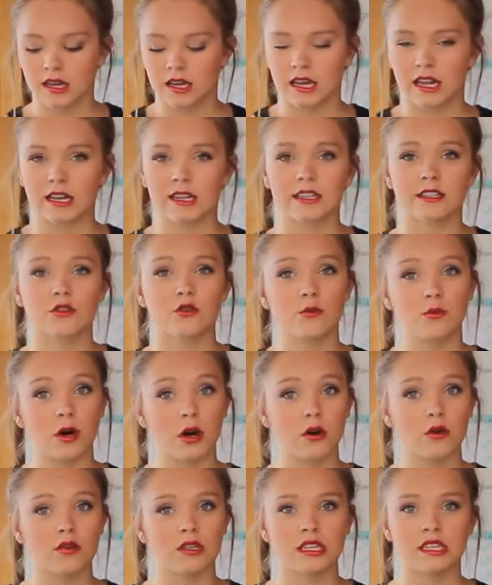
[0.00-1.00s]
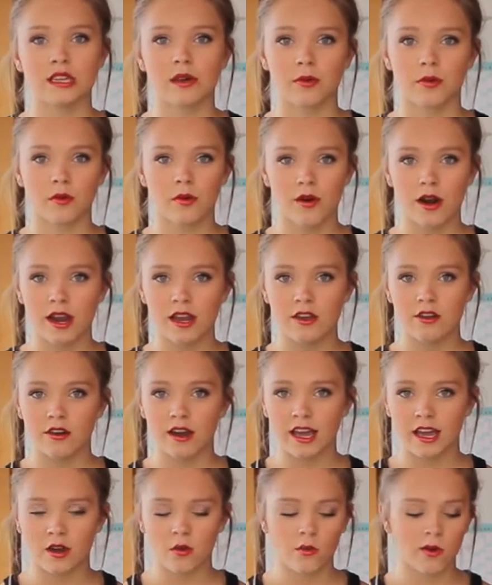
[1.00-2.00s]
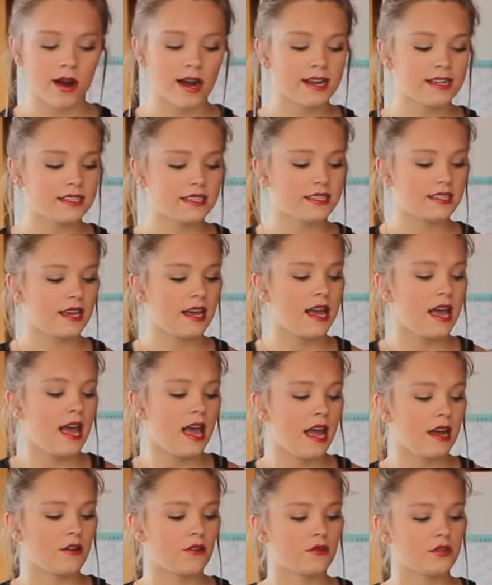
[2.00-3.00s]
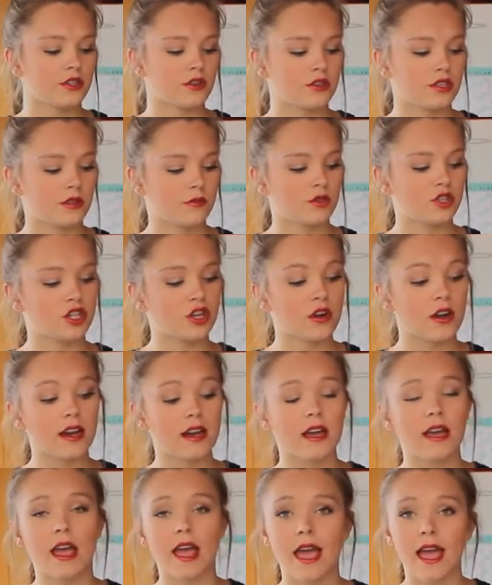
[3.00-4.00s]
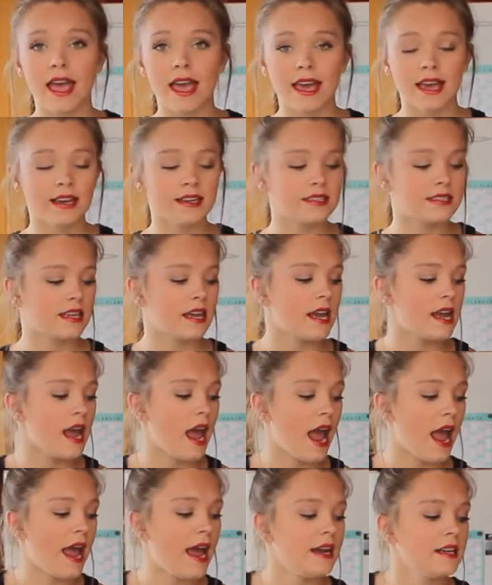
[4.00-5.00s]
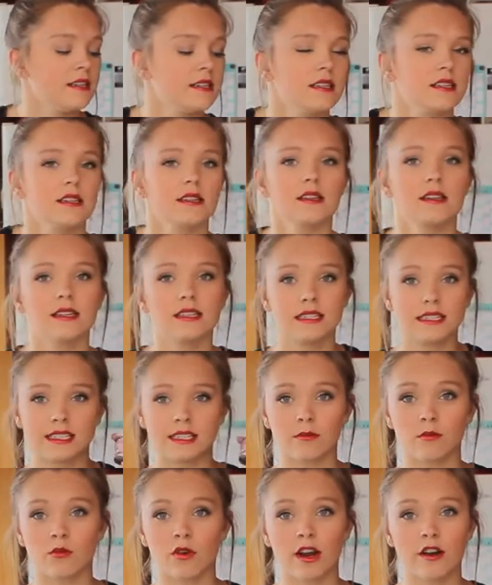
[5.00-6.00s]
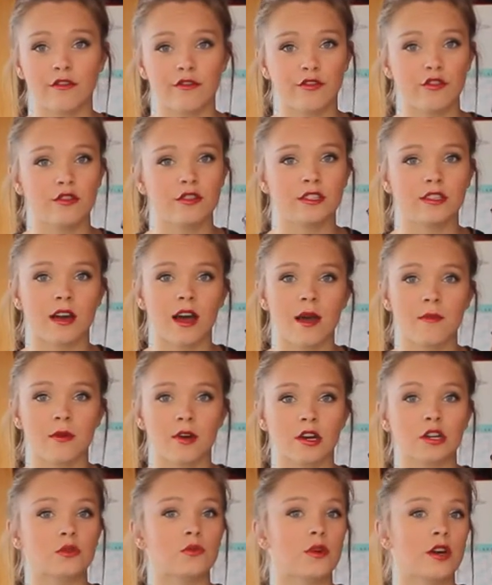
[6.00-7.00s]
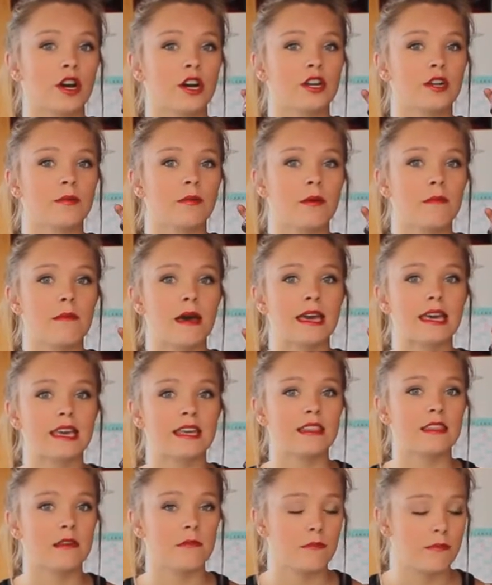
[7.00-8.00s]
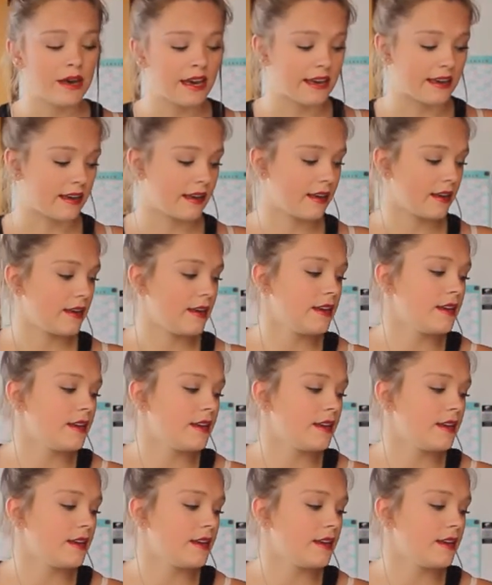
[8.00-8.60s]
a little bowl to separate your egg whites, and also some sugar, eggs, and some red food dye because we're going to be making them pink.